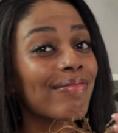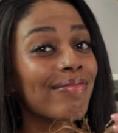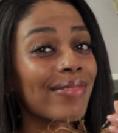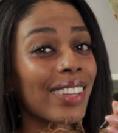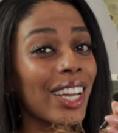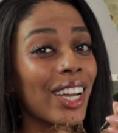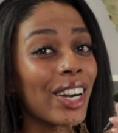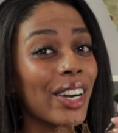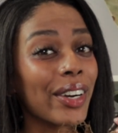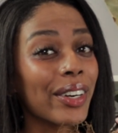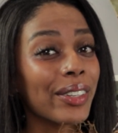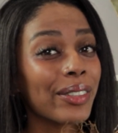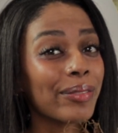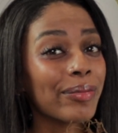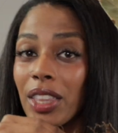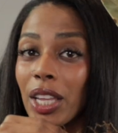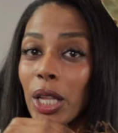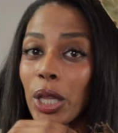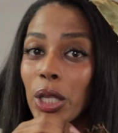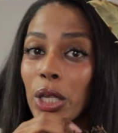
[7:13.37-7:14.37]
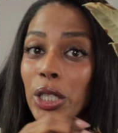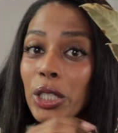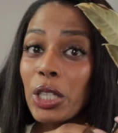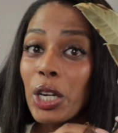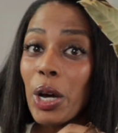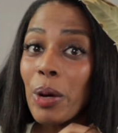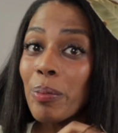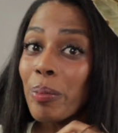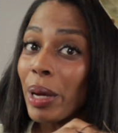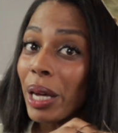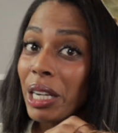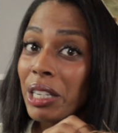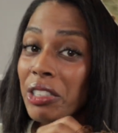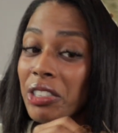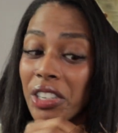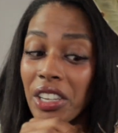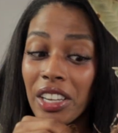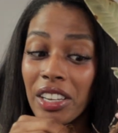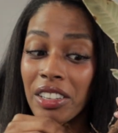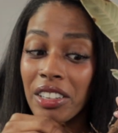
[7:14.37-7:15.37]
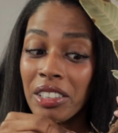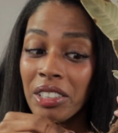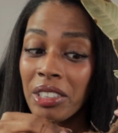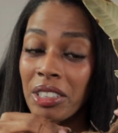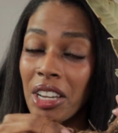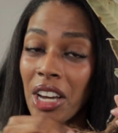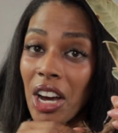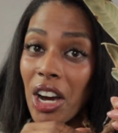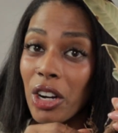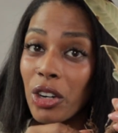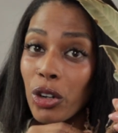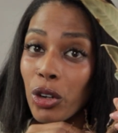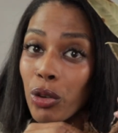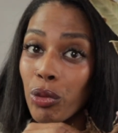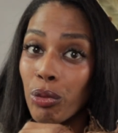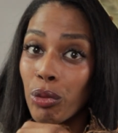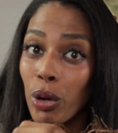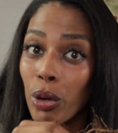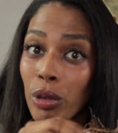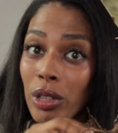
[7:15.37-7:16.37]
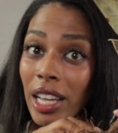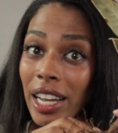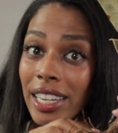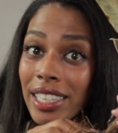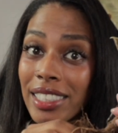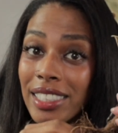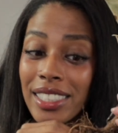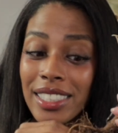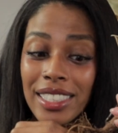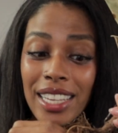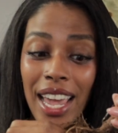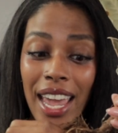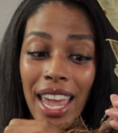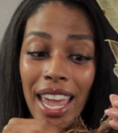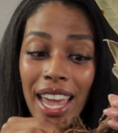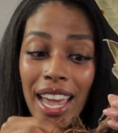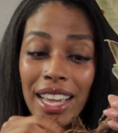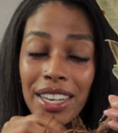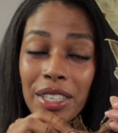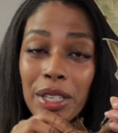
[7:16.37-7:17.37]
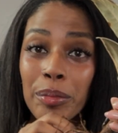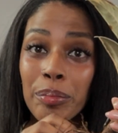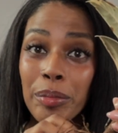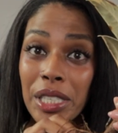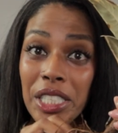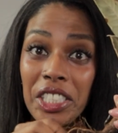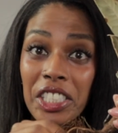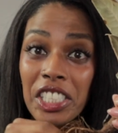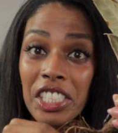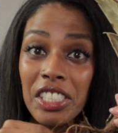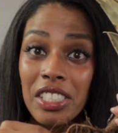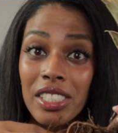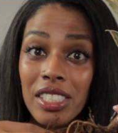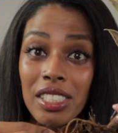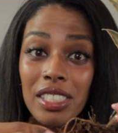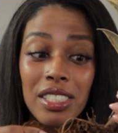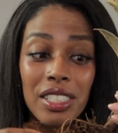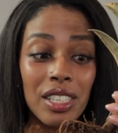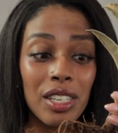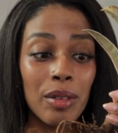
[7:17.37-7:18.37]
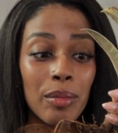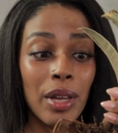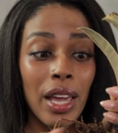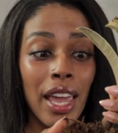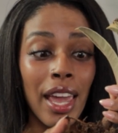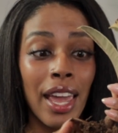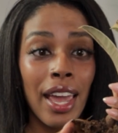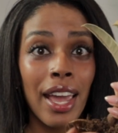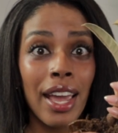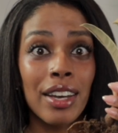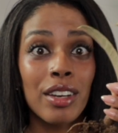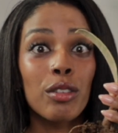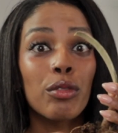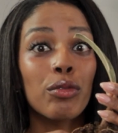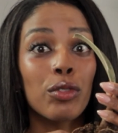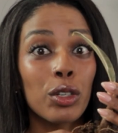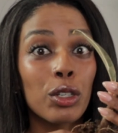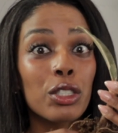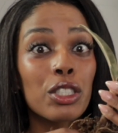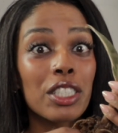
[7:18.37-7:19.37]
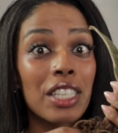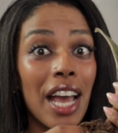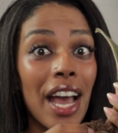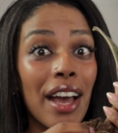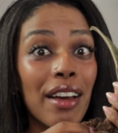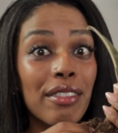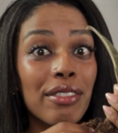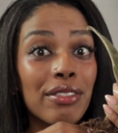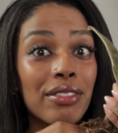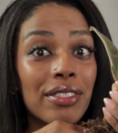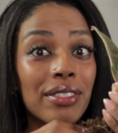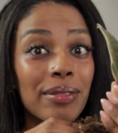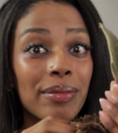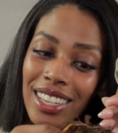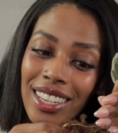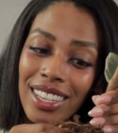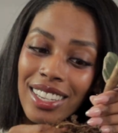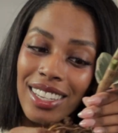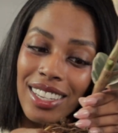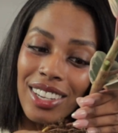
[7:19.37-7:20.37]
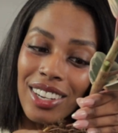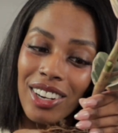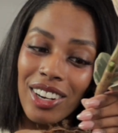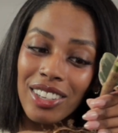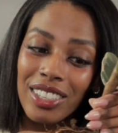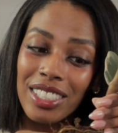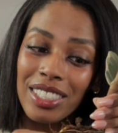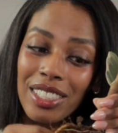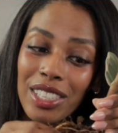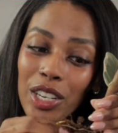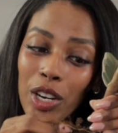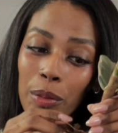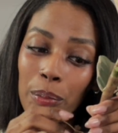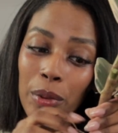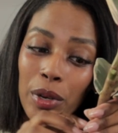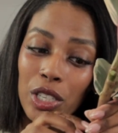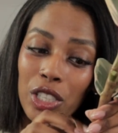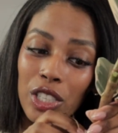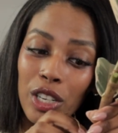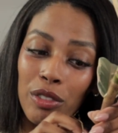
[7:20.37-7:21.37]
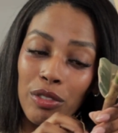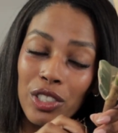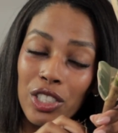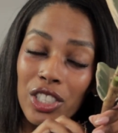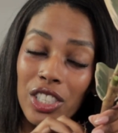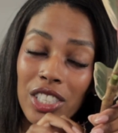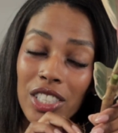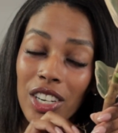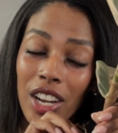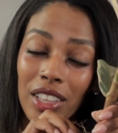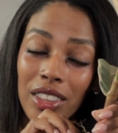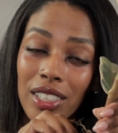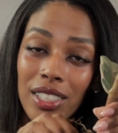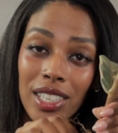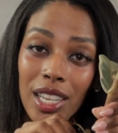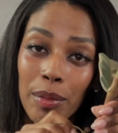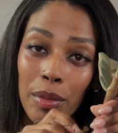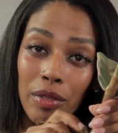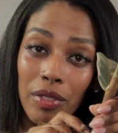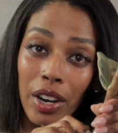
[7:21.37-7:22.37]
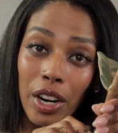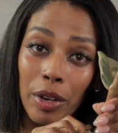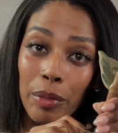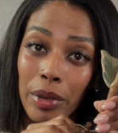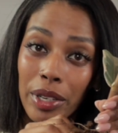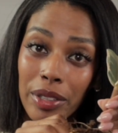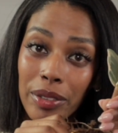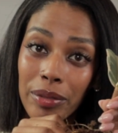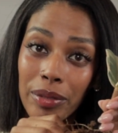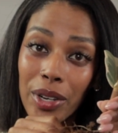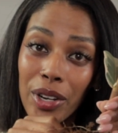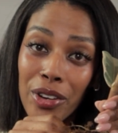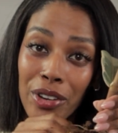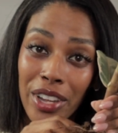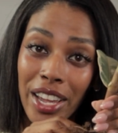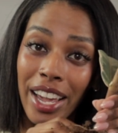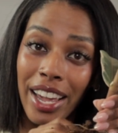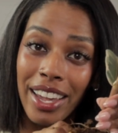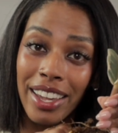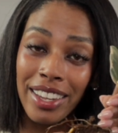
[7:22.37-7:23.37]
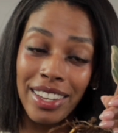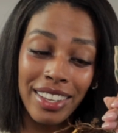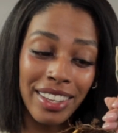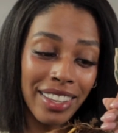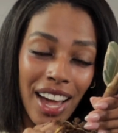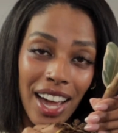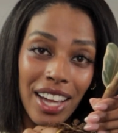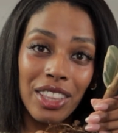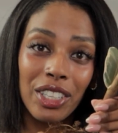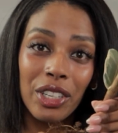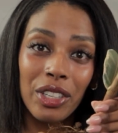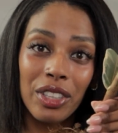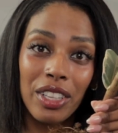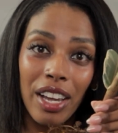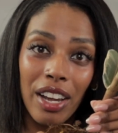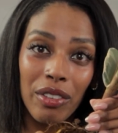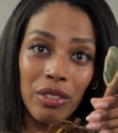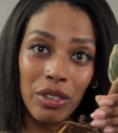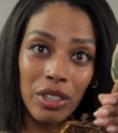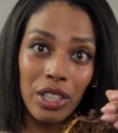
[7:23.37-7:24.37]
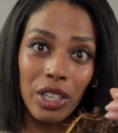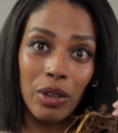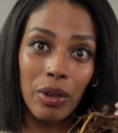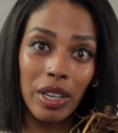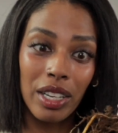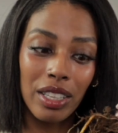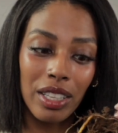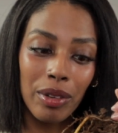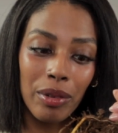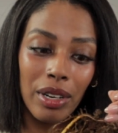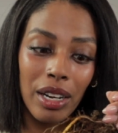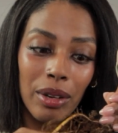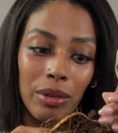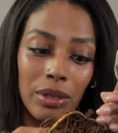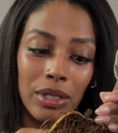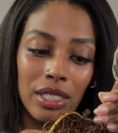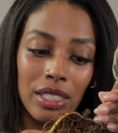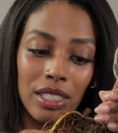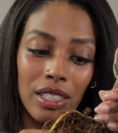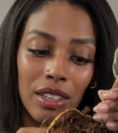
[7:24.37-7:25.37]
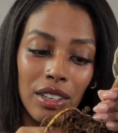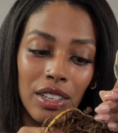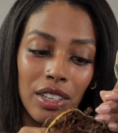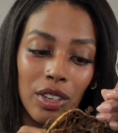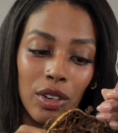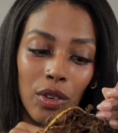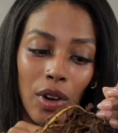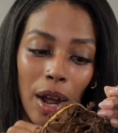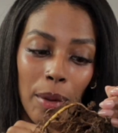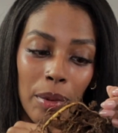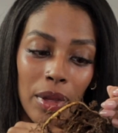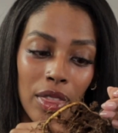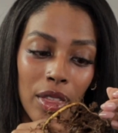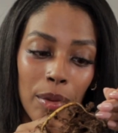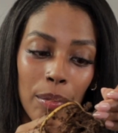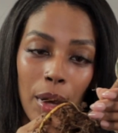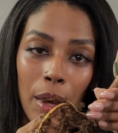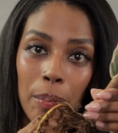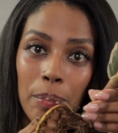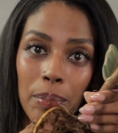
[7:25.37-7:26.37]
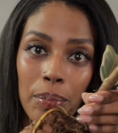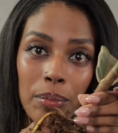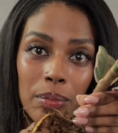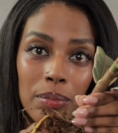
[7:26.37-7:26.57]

They are. They looked amazing under grow lights and a misting system and a full staff. Honestly, your bookshelf is just not the same environment, okay? I learned that really quickly when I was grabbing them up